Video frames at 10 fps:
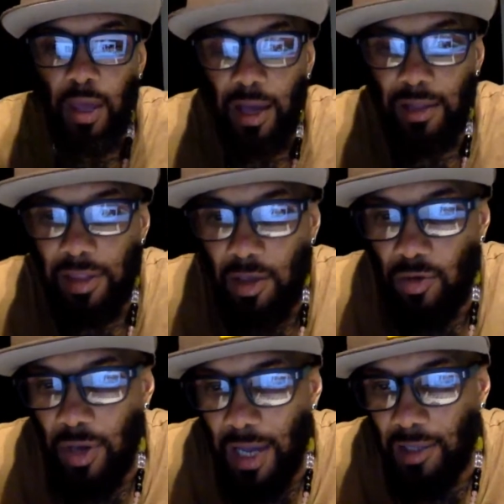Can't thank
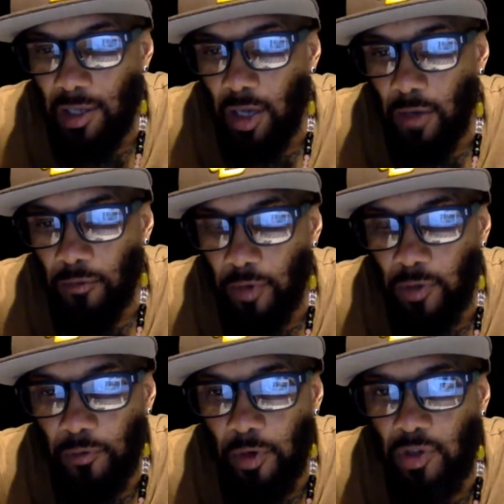you guys enough
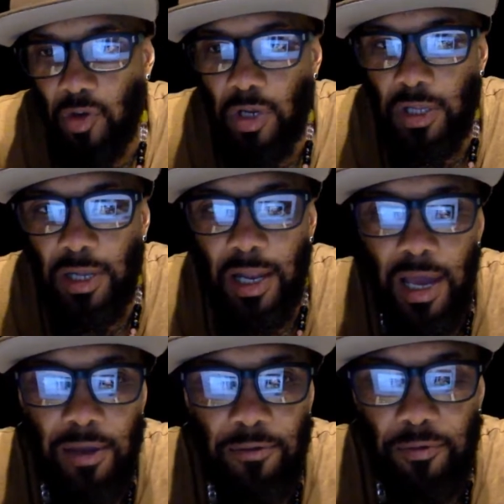for joining the
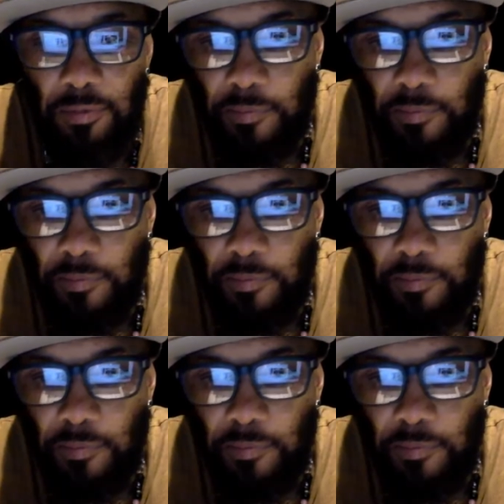live.